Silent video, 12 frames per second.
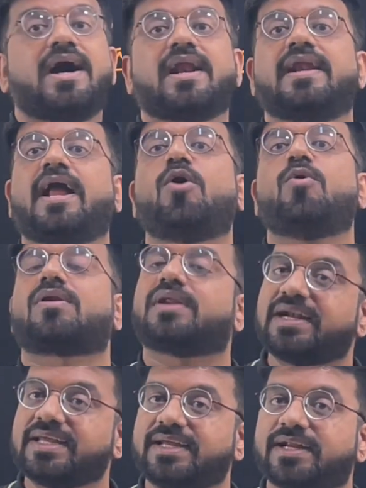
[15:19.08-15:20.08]
are now
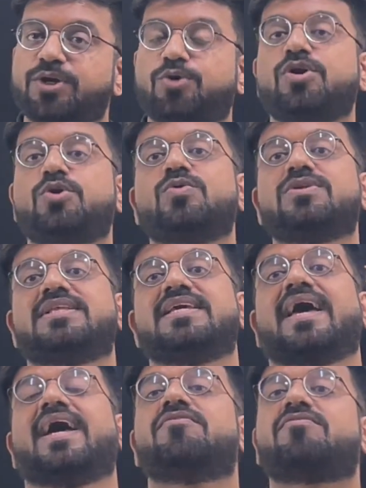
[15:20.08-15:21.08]
ready to do the
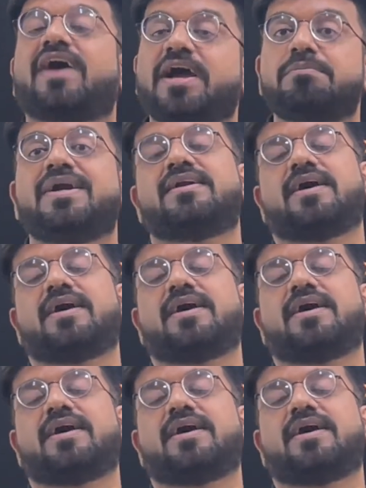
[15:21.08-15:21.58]
environment